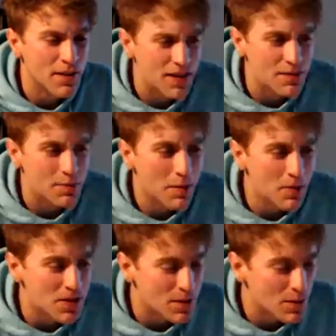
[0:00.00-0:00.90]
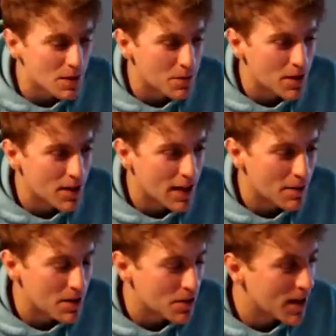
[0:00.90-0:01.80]
these memories that we've
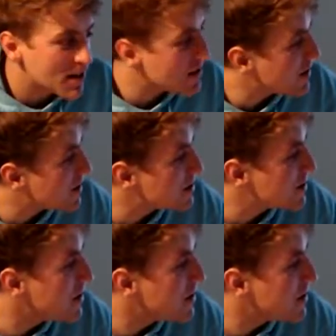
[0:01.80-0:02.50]
have ingrained in us.